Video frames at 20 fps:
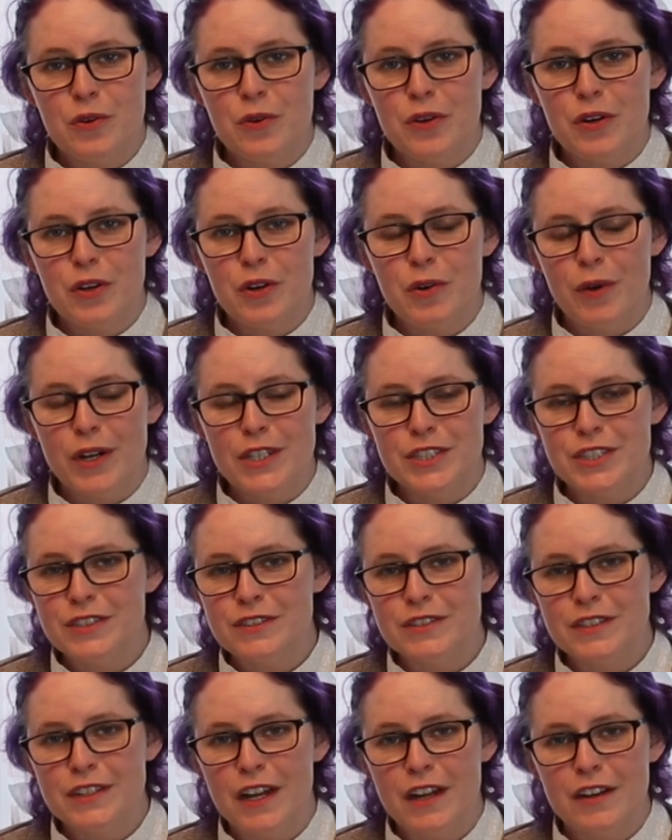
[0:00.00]
or
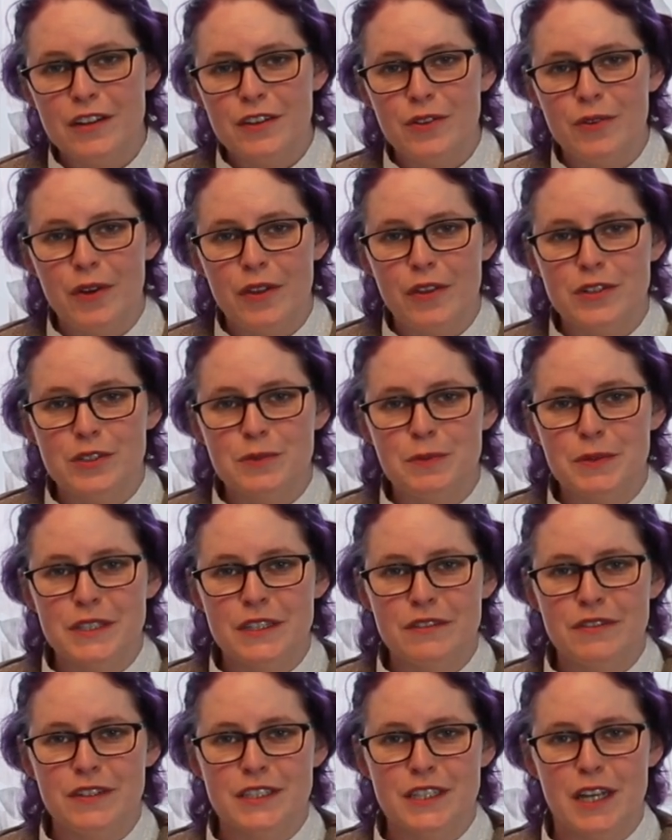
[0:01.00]
questions on how to do other
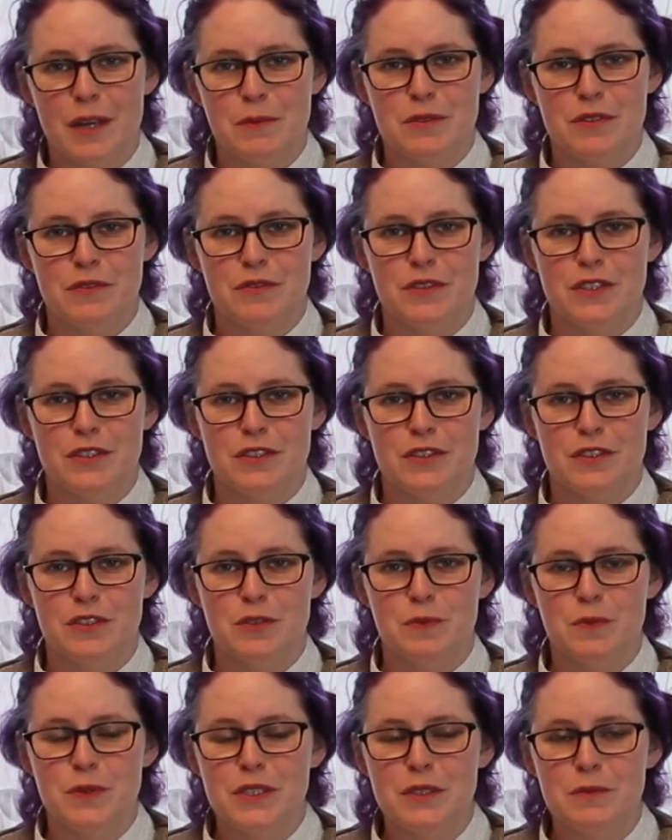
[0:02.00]
specific types of research,
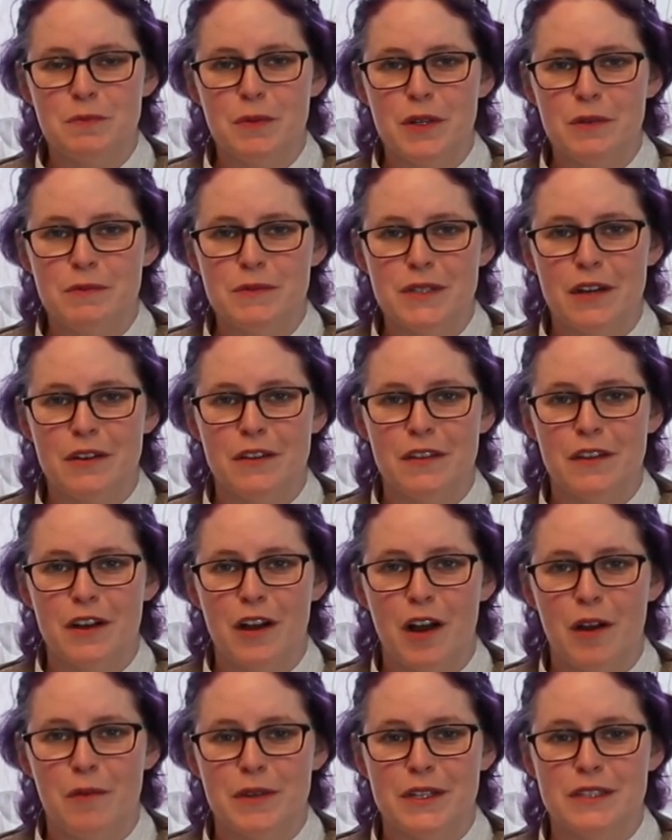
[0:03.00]
please put them down in the
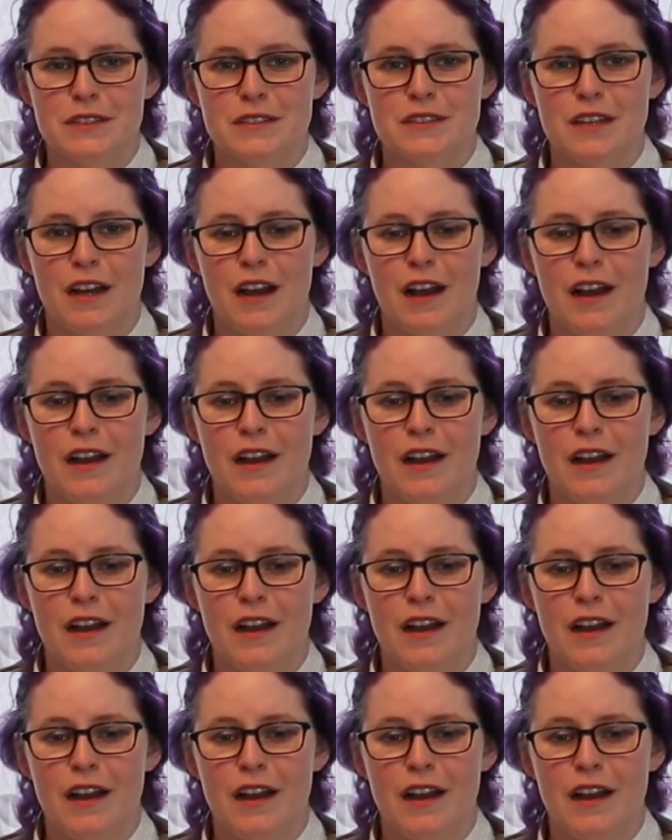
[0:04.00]
comments.